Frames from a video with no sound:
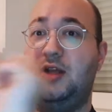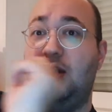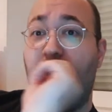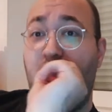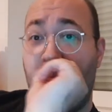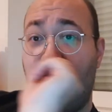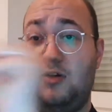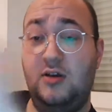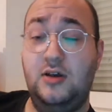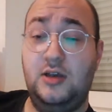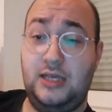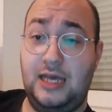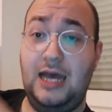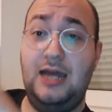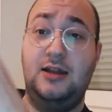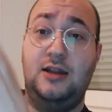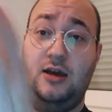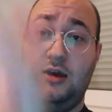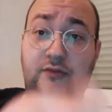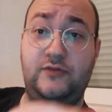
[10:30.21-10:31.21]
and
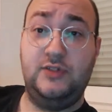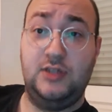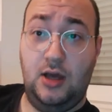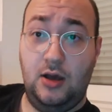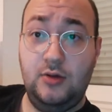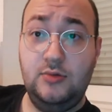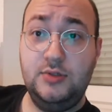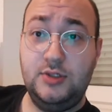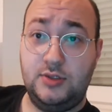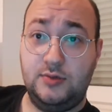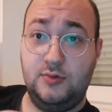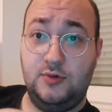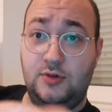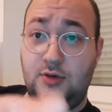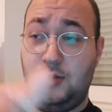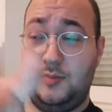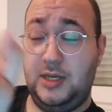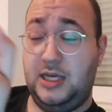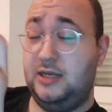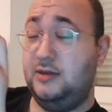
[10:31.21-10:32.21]
I've told you
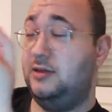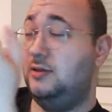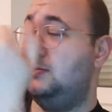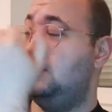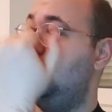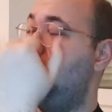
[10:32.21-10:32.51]
all about it